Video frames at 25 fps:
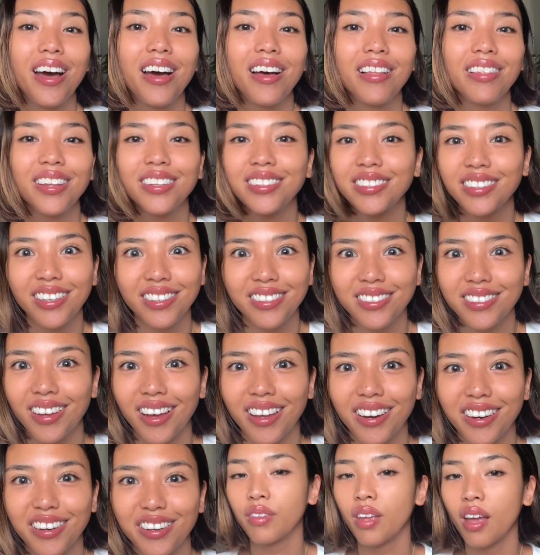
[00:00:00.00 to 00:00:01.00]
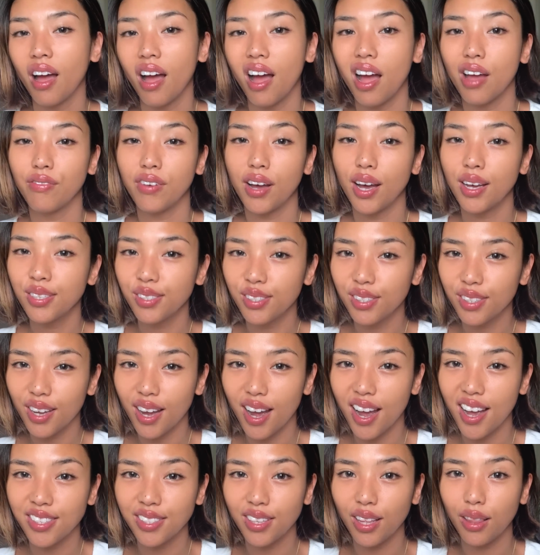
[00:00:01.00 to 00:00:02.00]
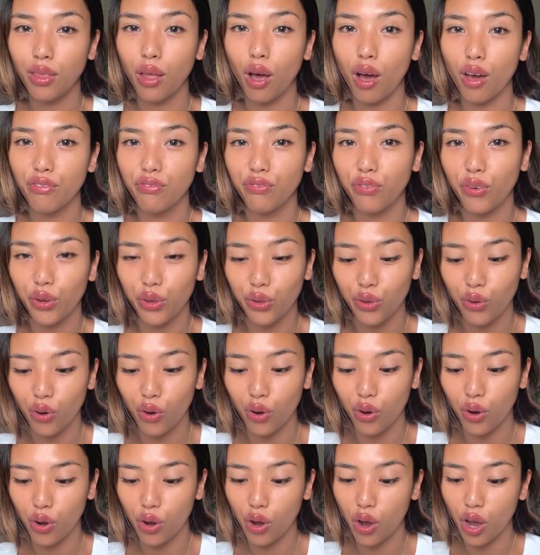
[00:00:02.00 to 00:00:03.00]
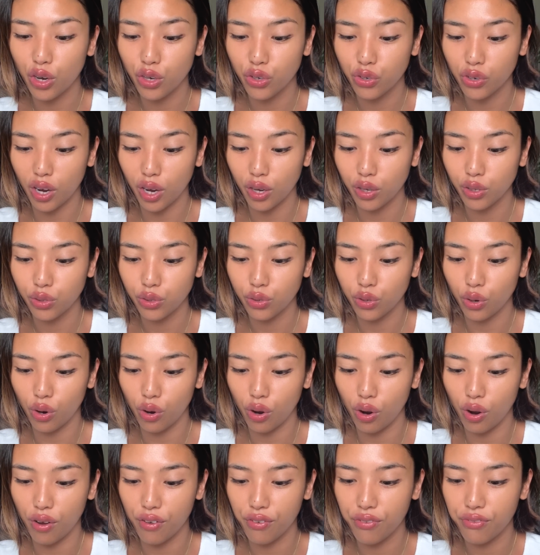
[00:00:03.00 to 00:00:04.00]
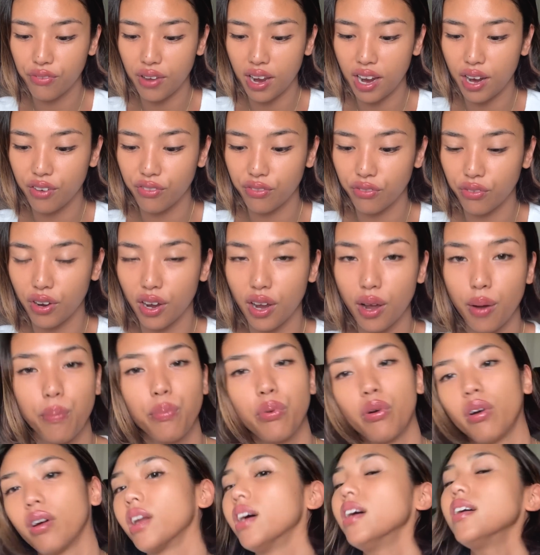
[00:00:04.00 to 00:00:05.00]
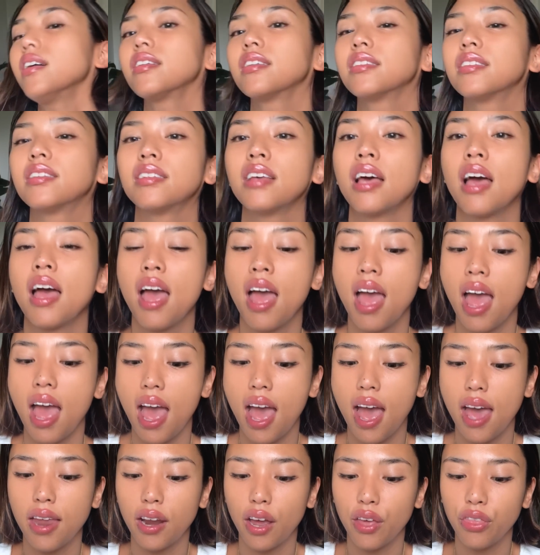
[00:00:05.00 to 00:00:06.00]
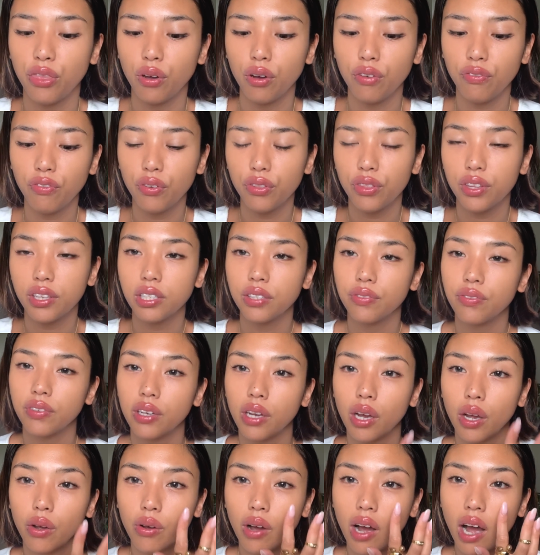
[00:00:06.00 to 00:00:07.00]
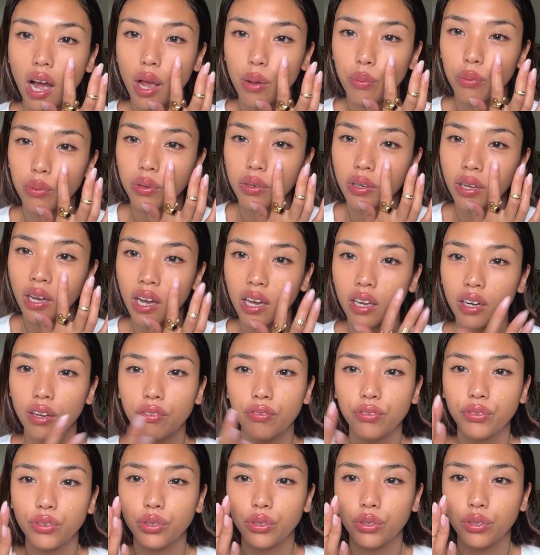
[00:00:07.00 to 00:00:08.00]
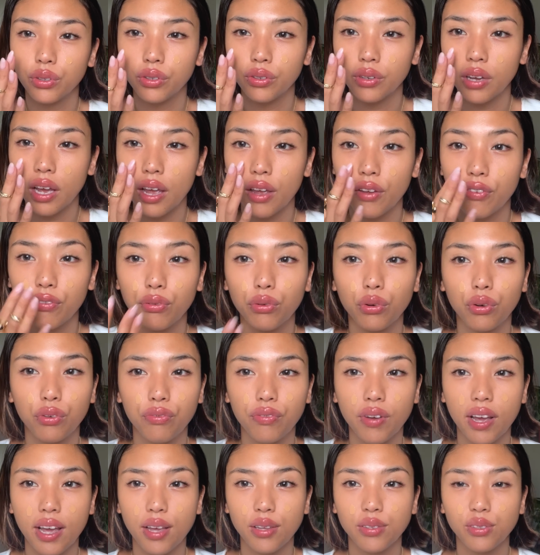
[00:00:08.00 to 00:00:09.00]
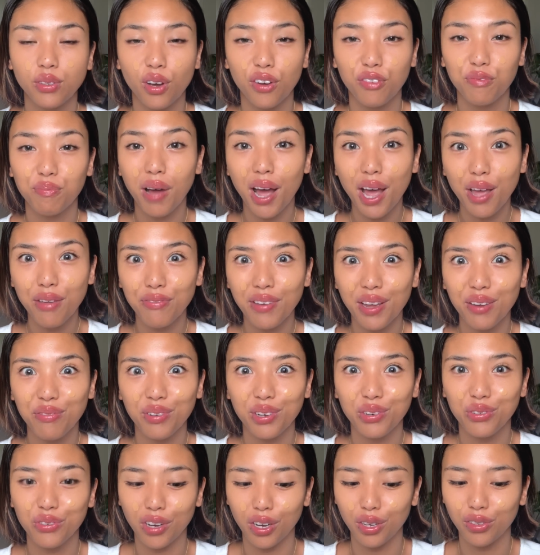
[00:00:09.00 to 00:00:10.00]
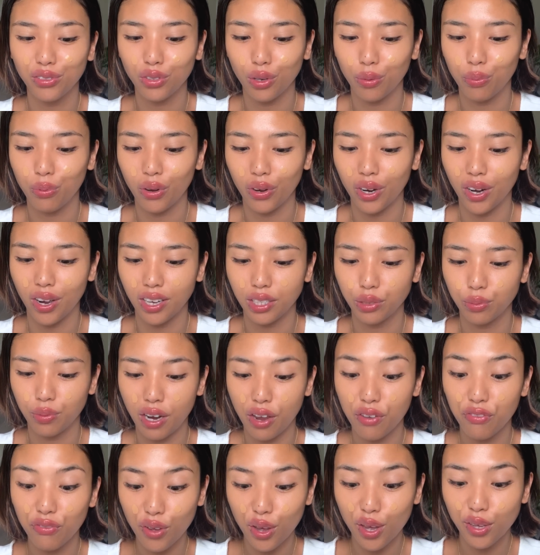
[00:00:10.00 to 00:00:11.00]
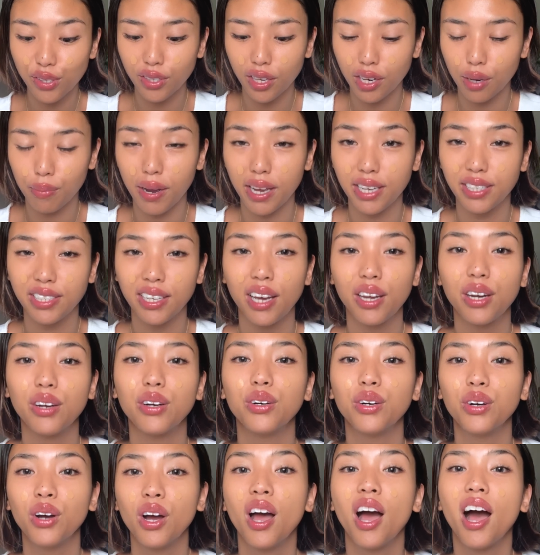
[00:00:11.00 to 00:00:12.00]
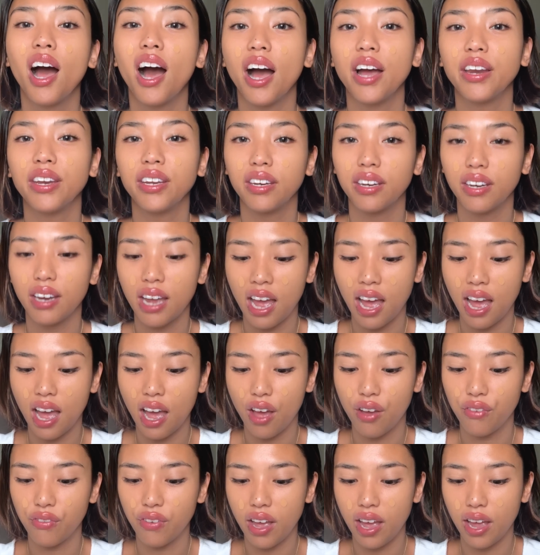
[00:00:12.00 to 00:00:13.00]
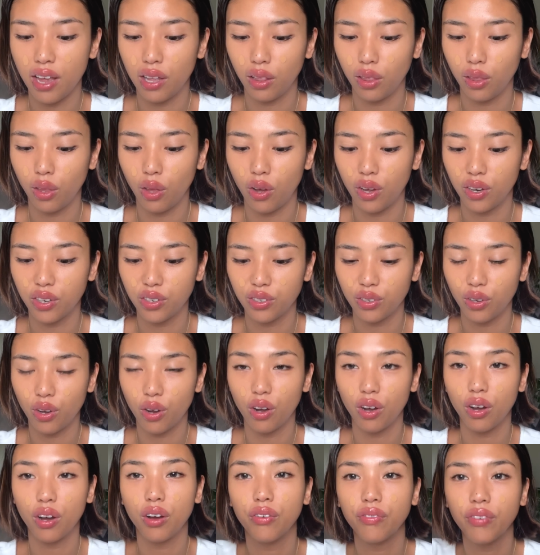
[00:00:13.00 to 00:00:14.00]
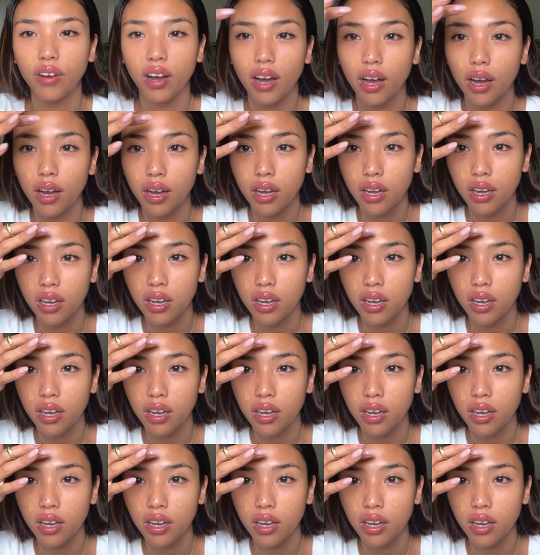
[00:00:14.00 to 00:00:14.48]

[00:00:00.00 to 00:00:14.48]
let's get started. I've asked you guys a lot for your Drugstore favorite products, and I thought for this video I would kind of do a full face of my favorite Drugstore products. When I first started my channel, I didn't have a lot of